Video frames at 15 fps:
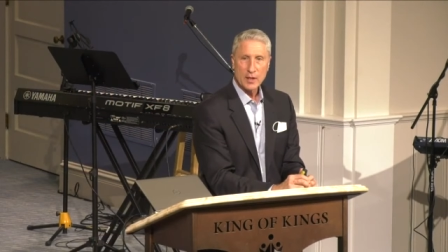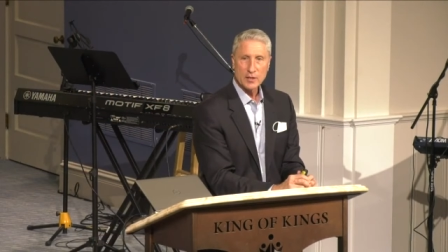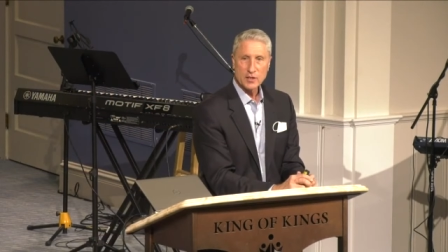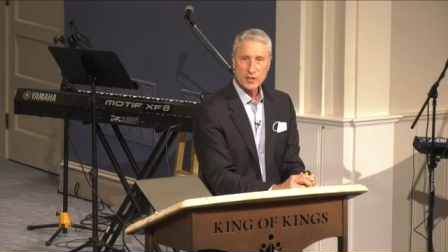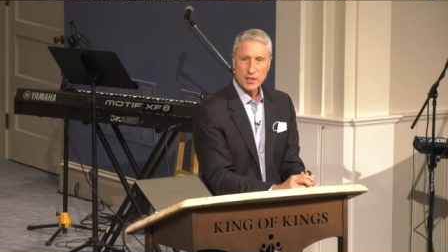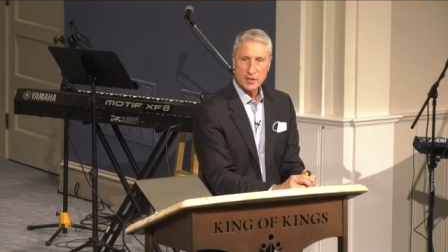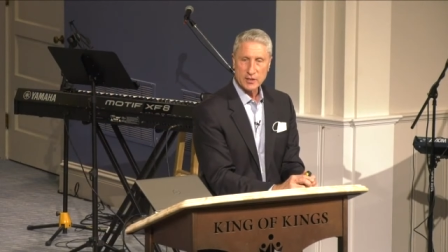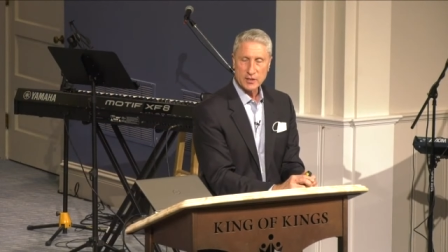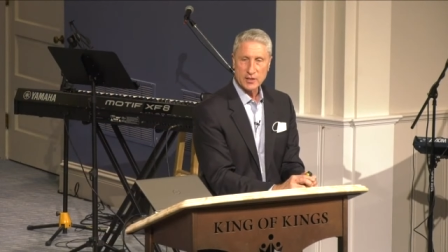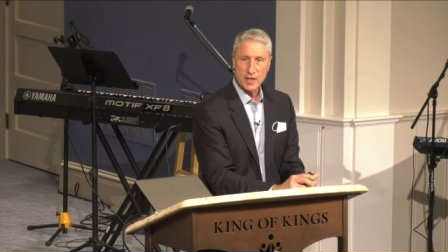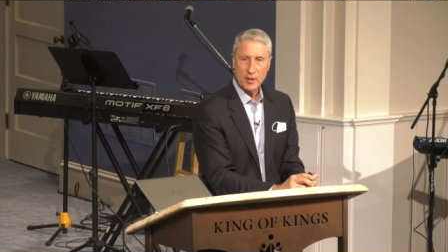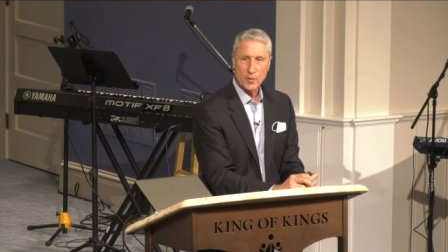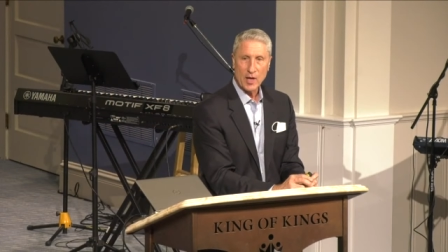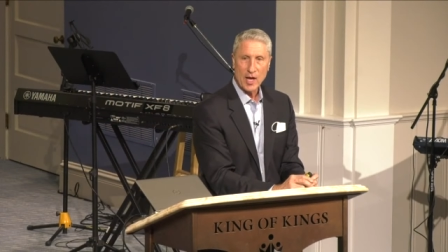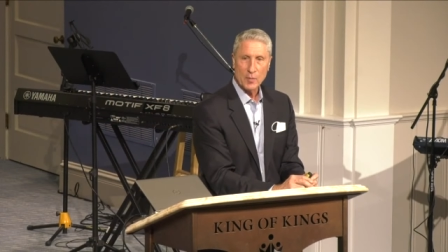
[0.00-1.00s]
And she could
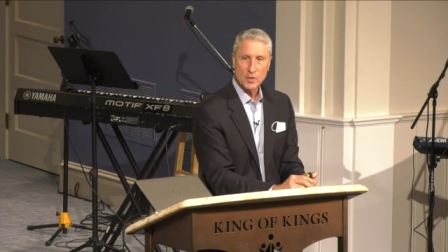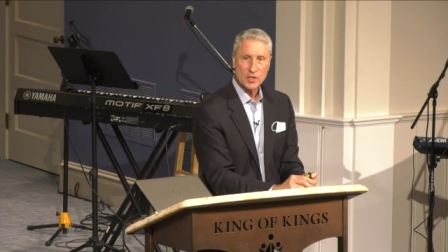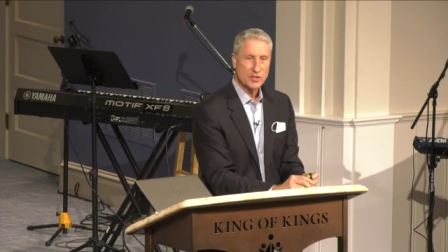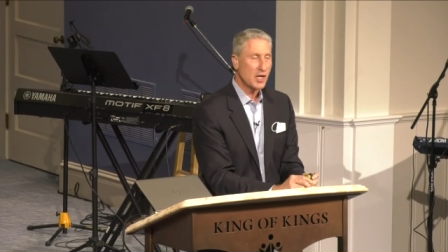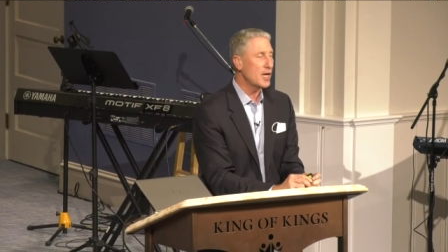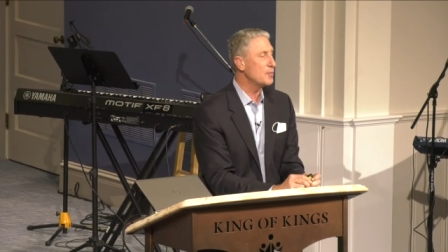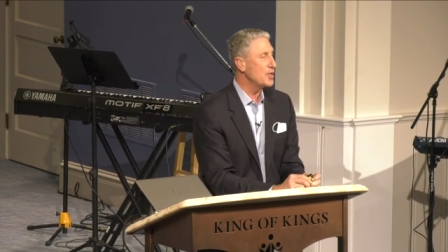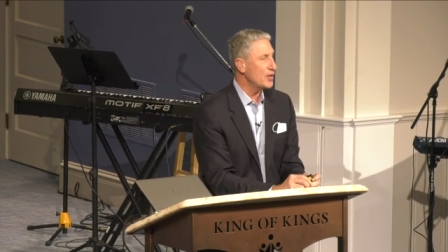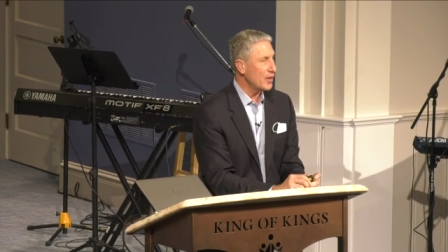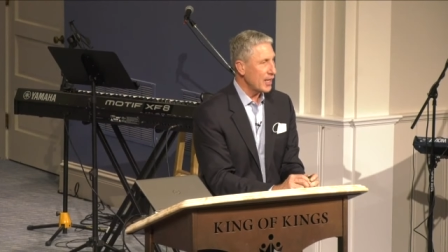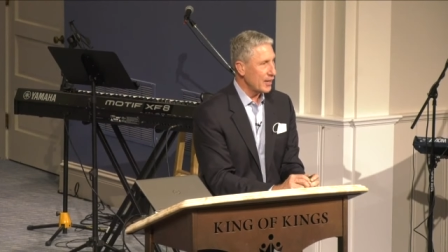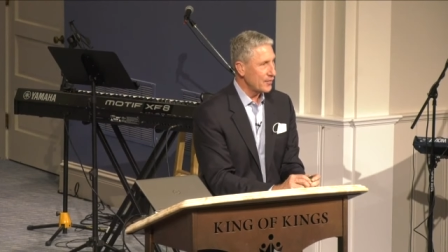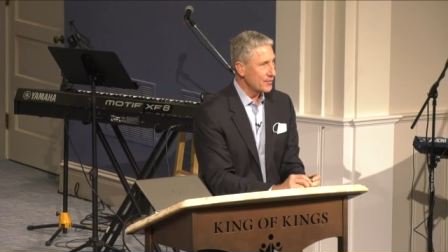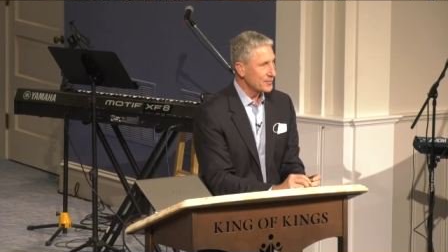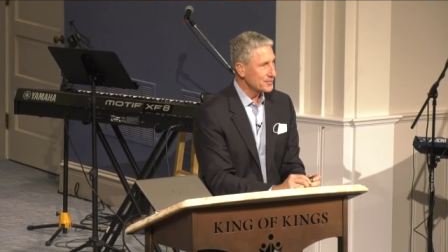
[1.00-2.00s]
say, well, how much time do you
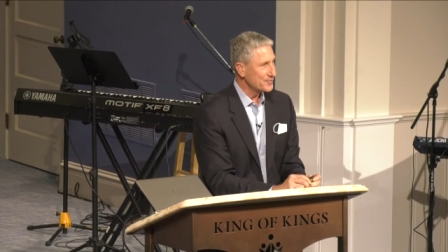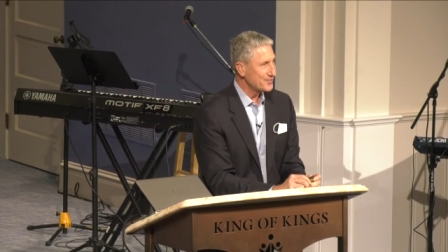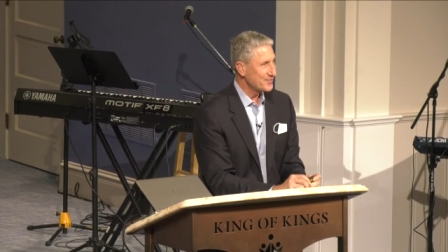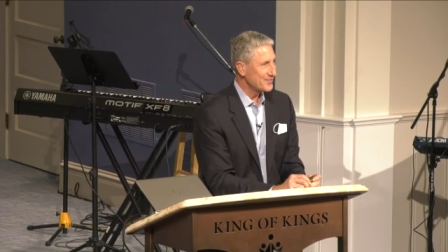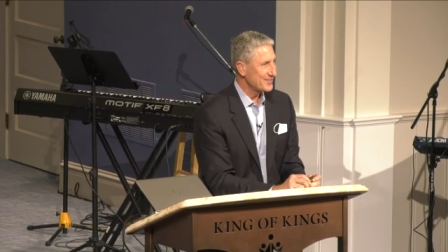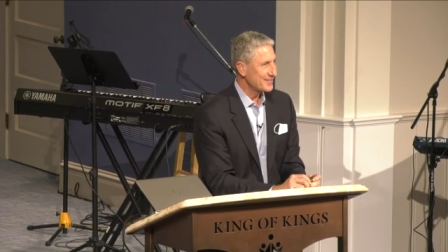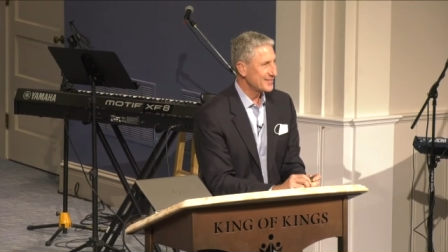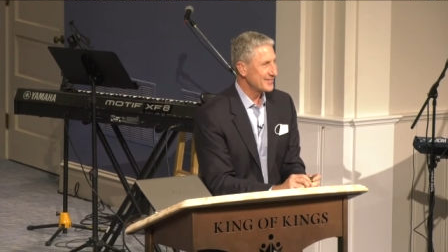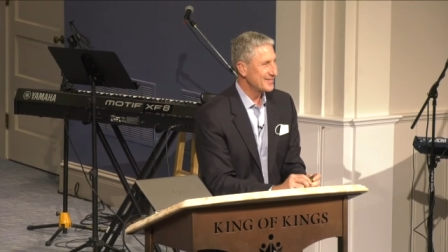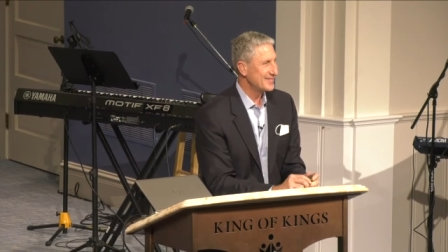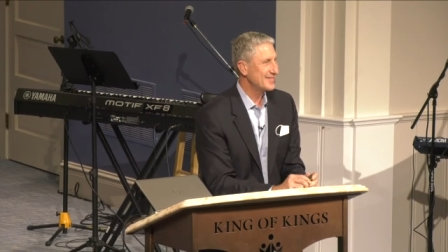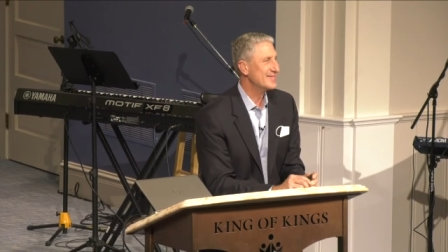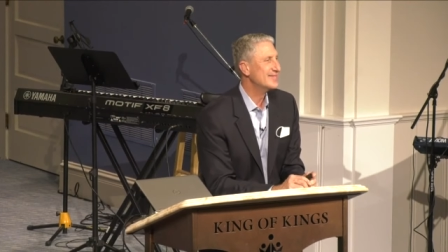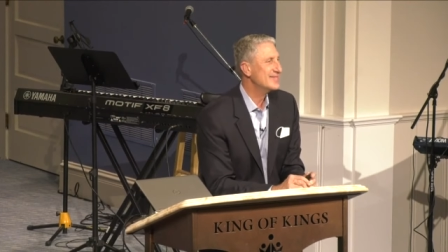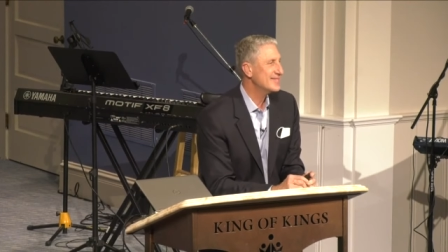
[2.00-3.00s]

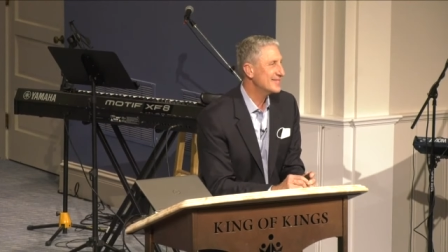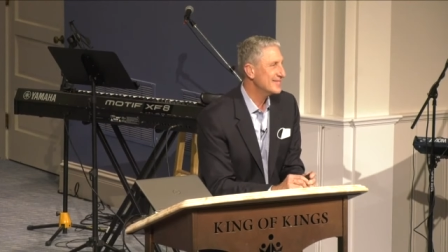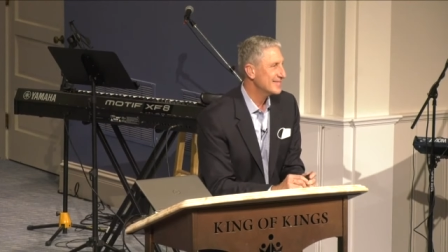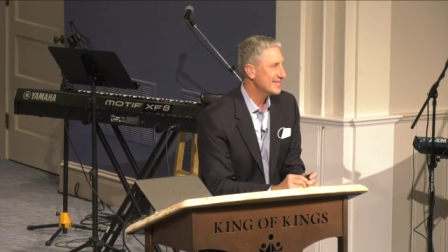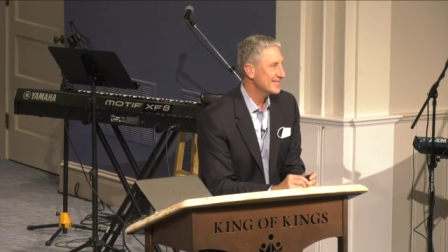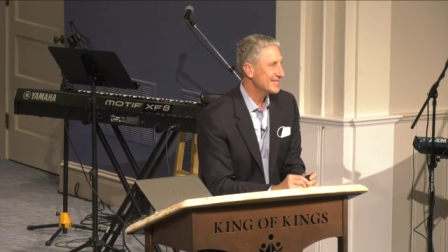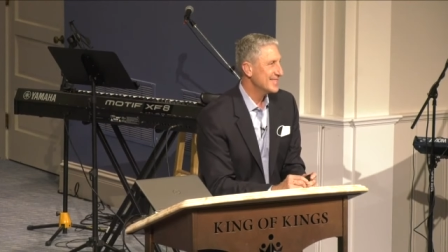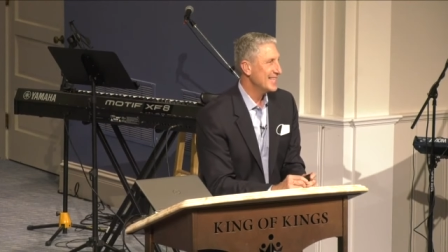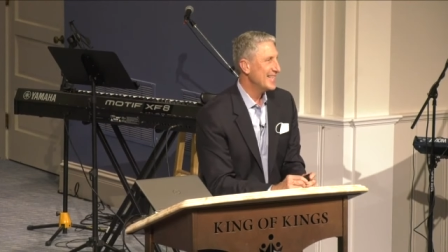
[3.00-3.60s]
have?